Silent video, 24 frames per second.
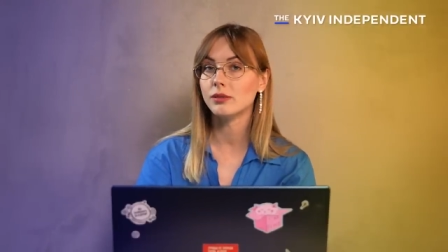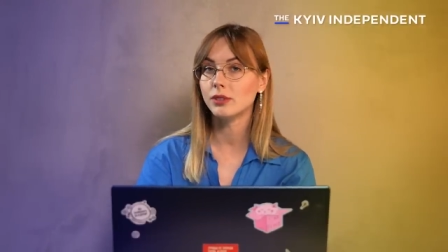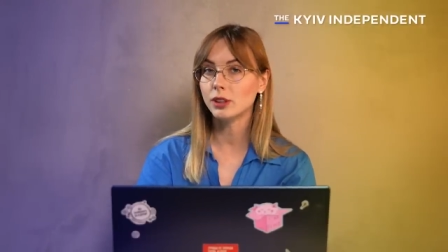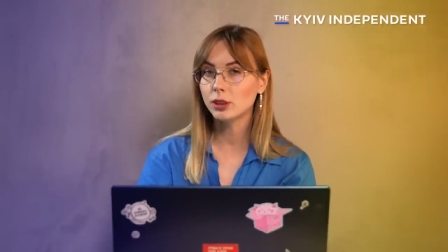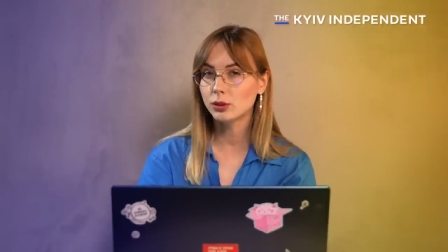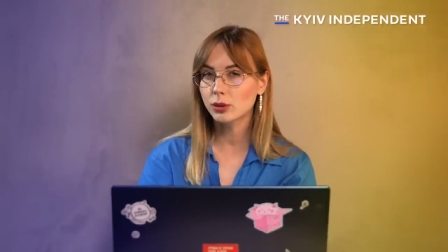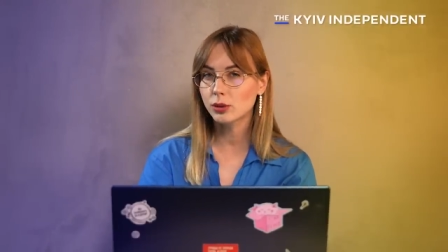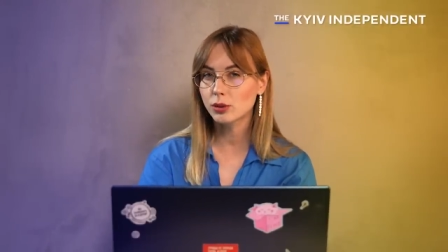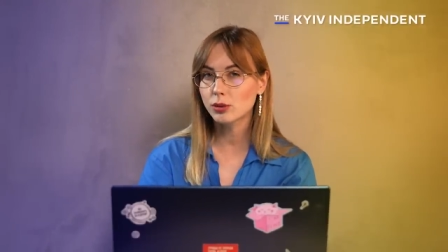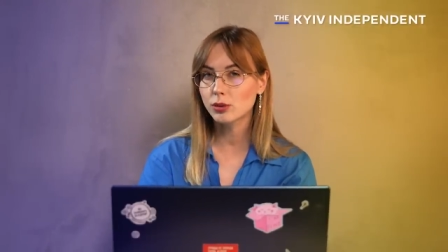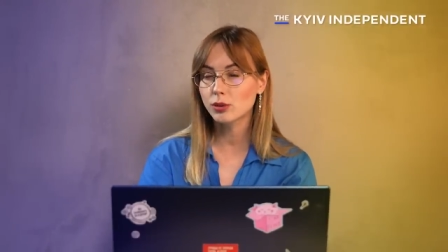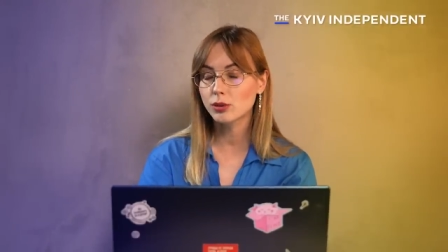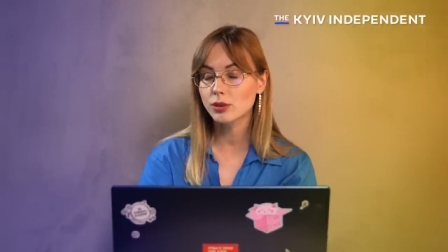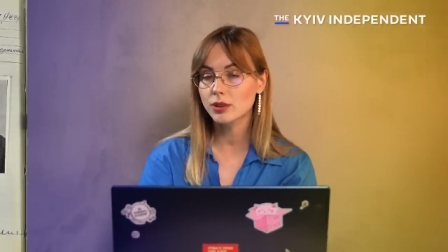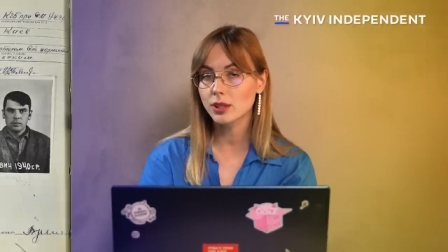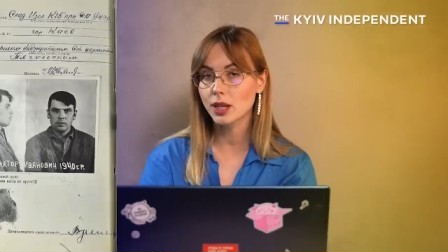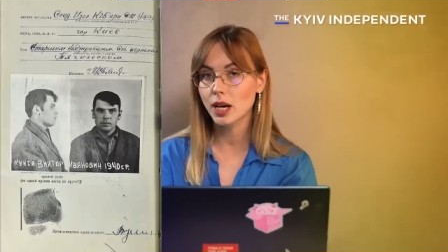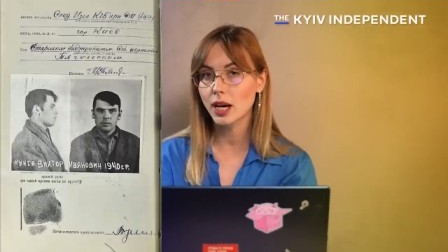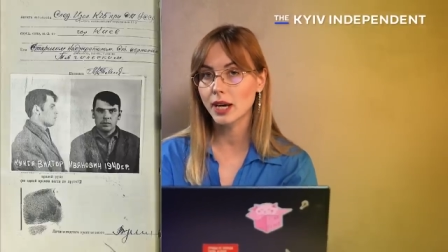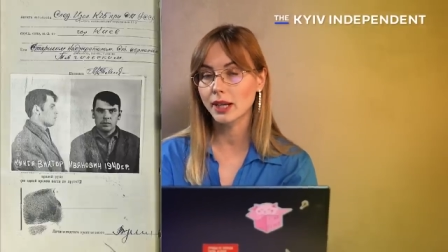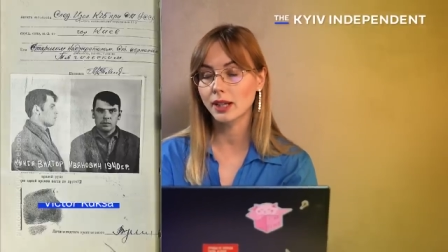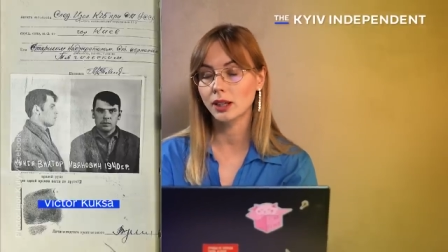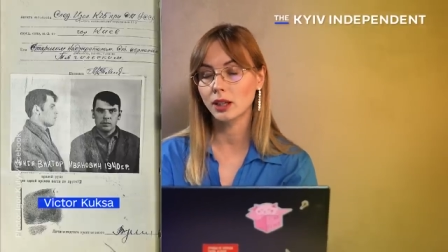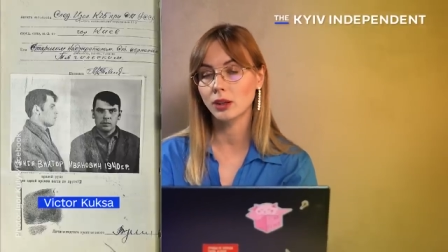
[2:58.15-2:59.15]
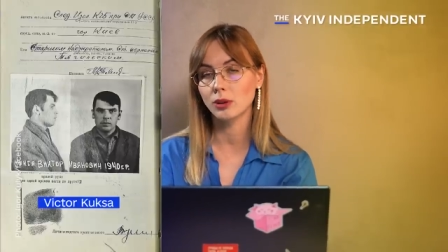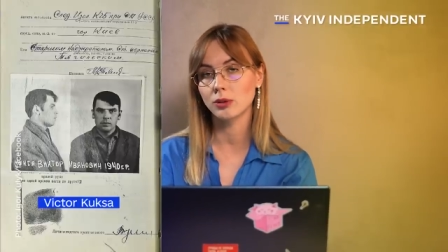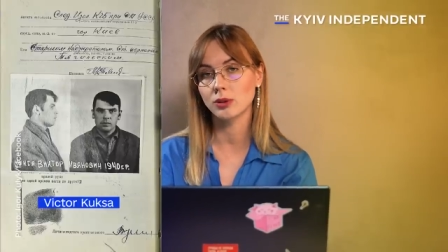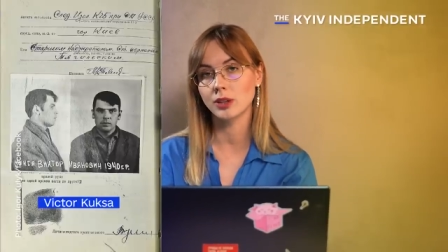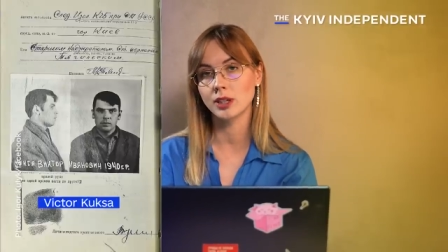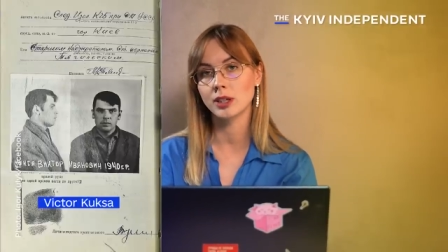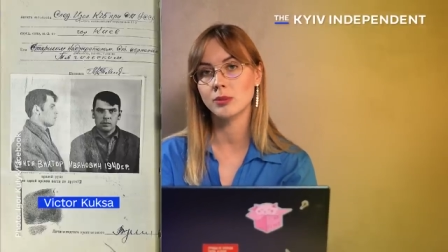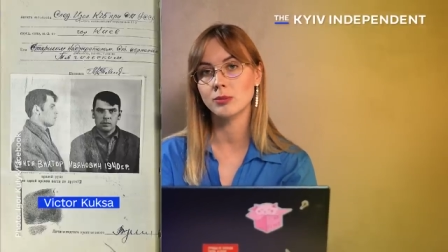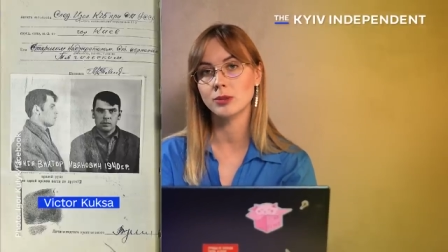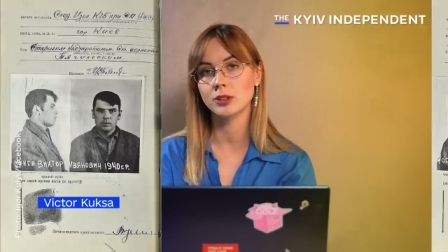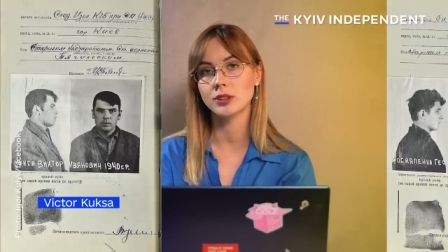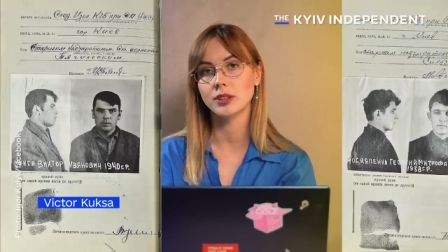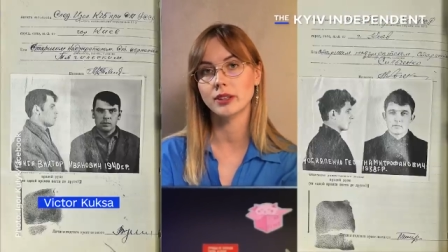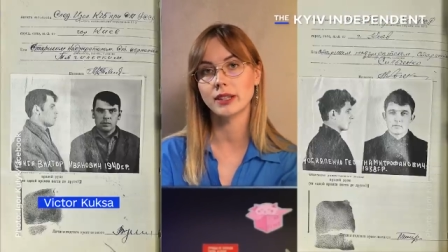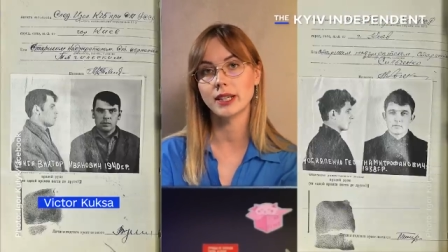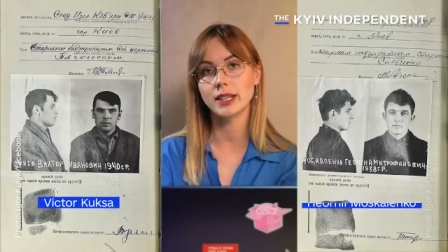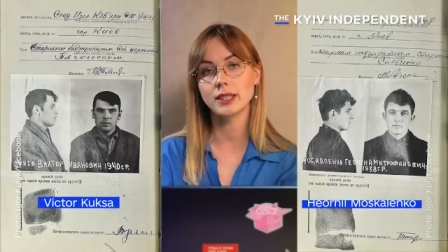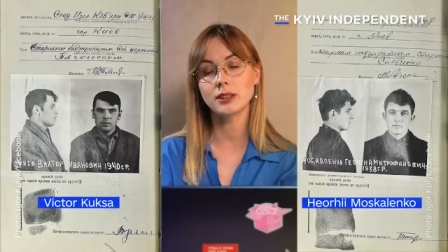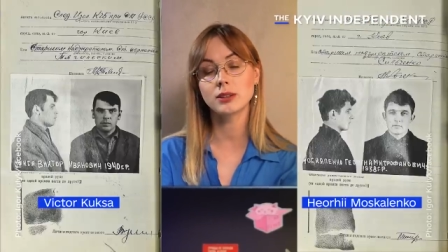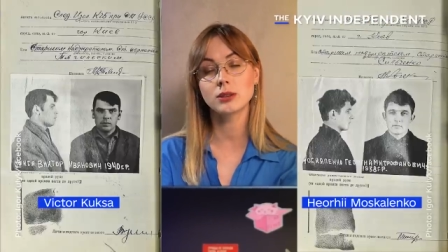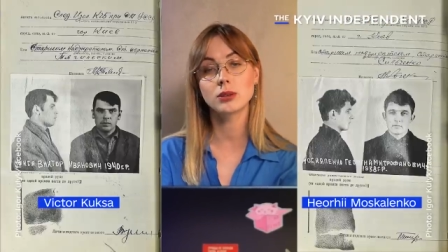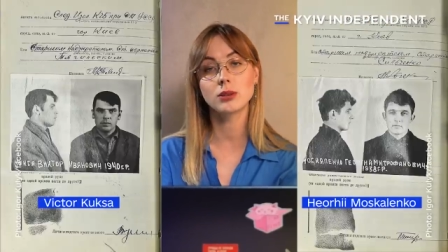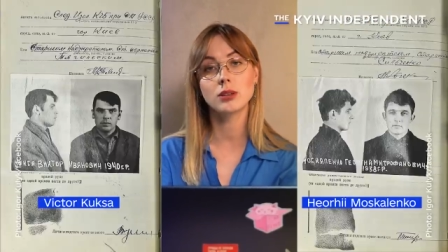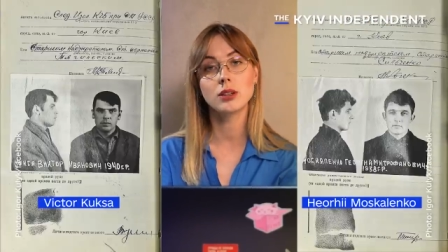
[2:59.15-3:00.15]
Viktor Kuksa and Georgy
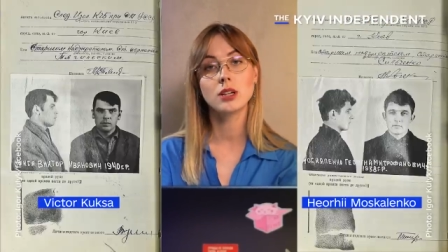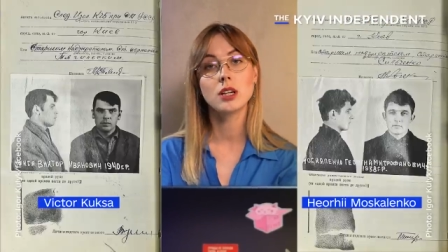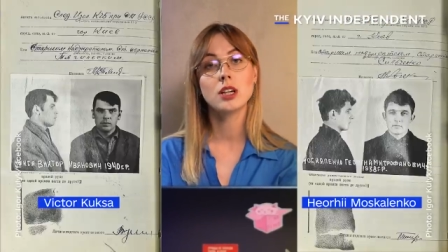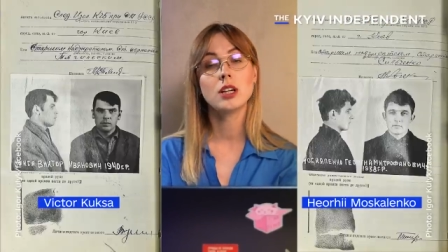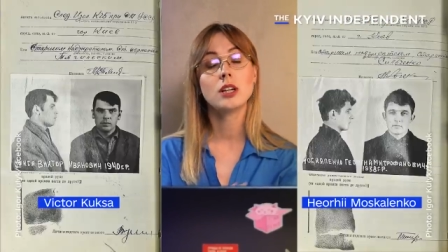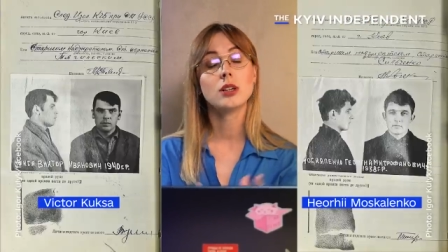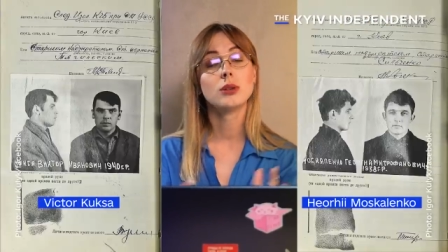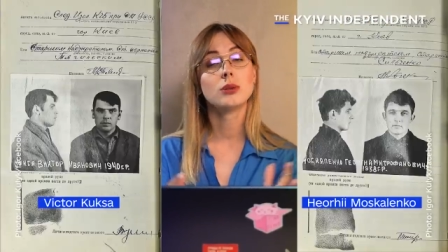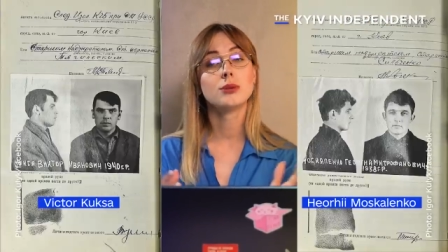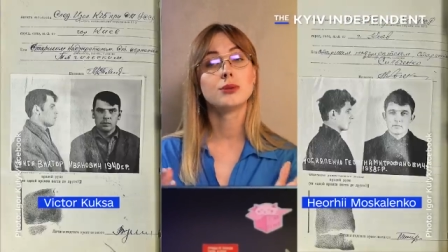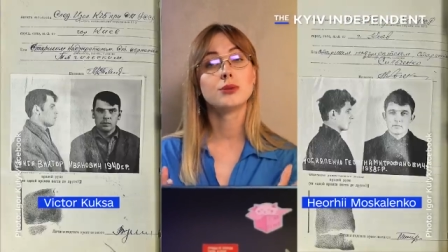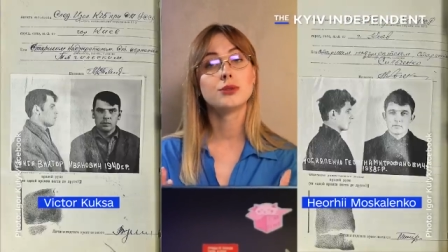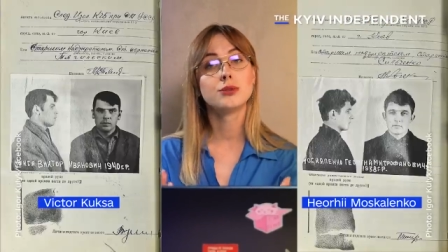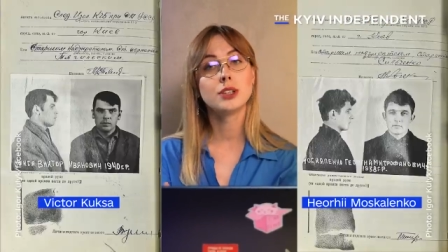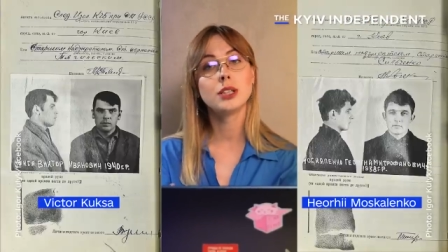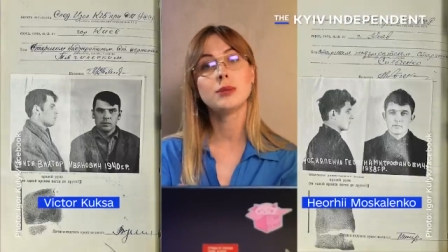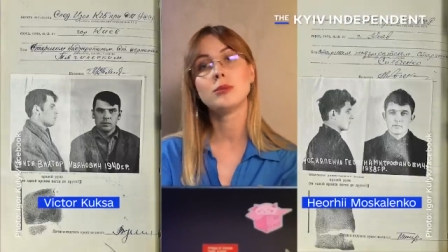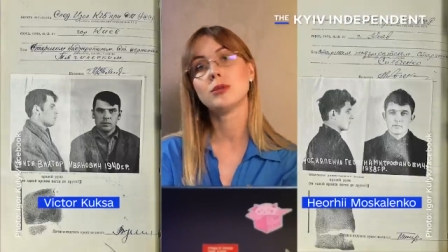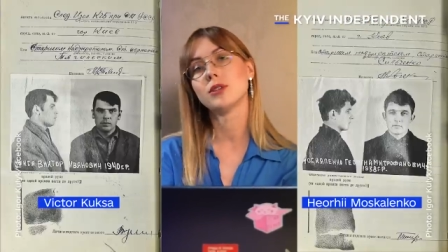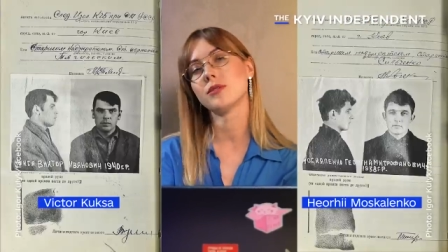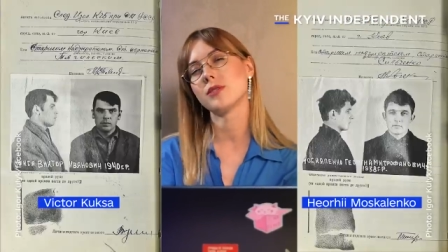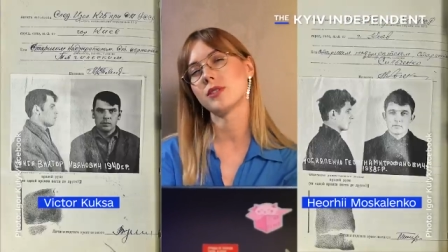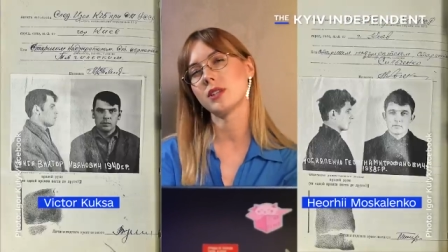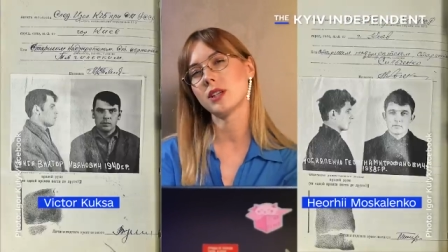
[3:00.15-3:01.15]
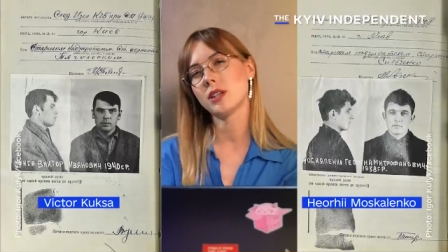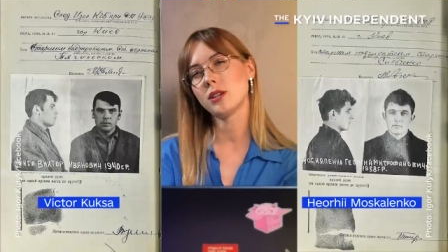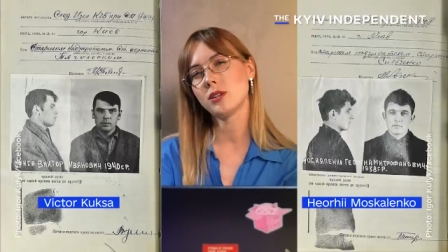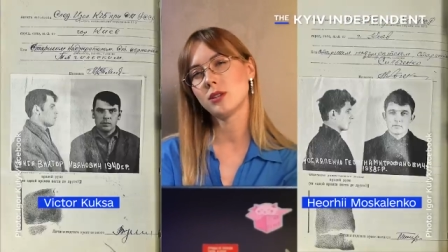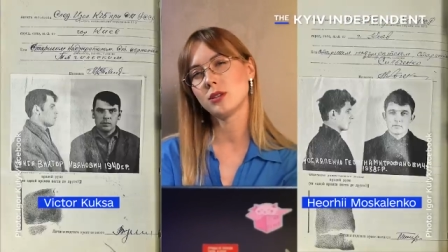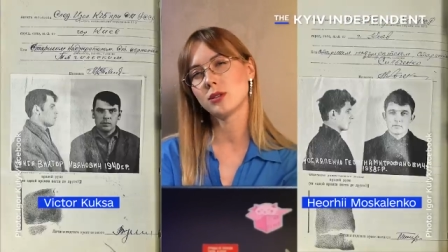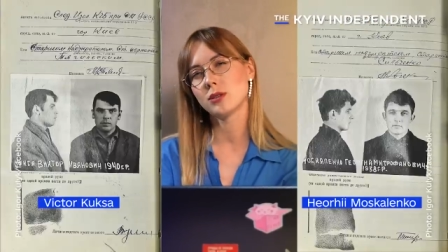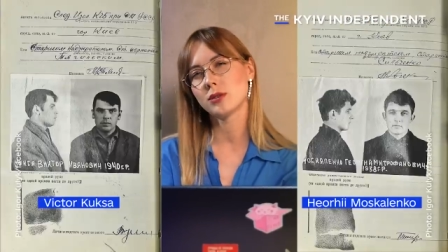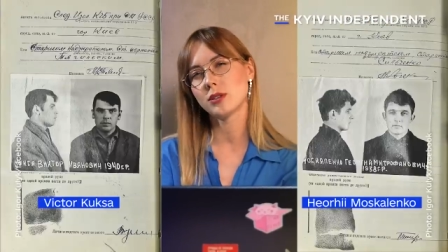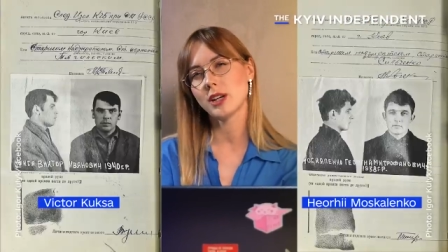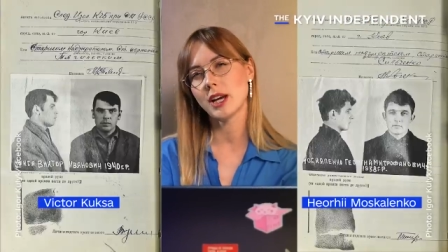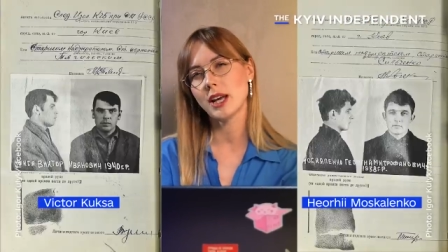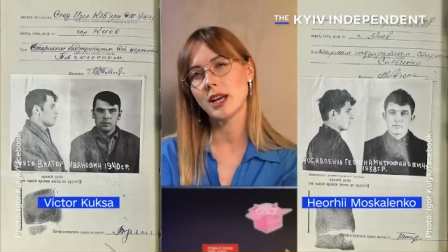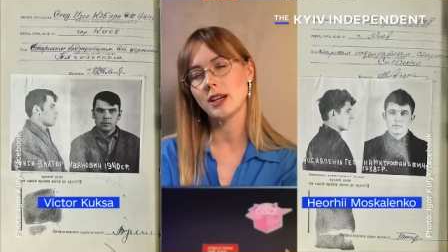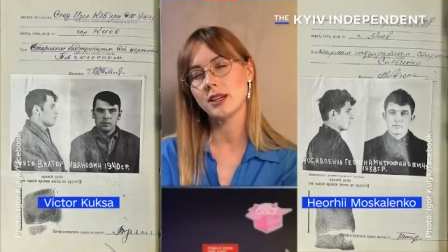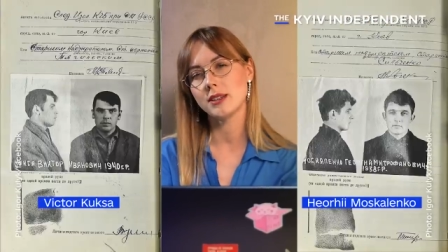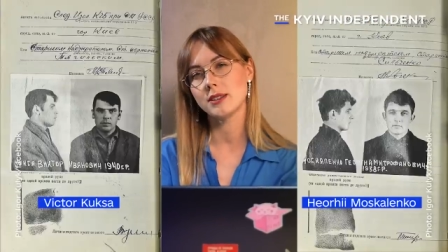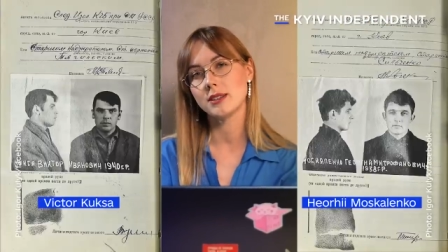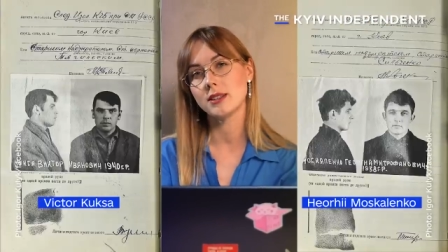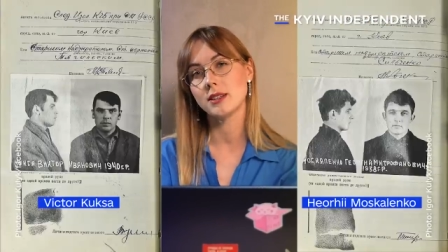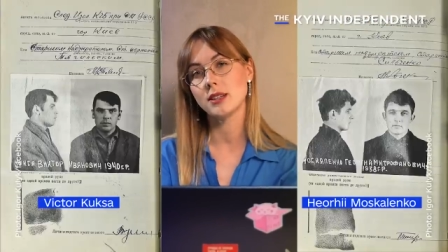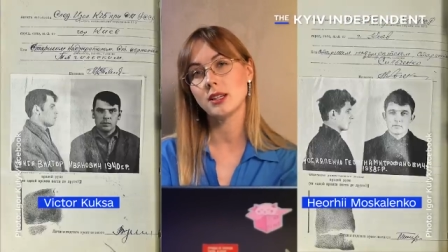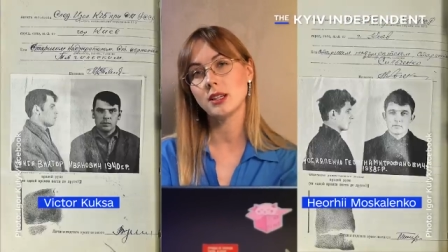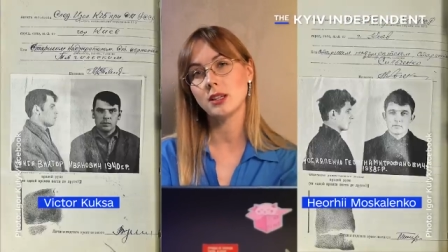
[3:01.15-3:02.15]
Moskalenko, who dreamed of seeing Ukraine
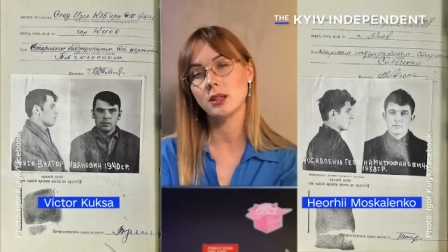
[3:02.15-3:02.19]
as an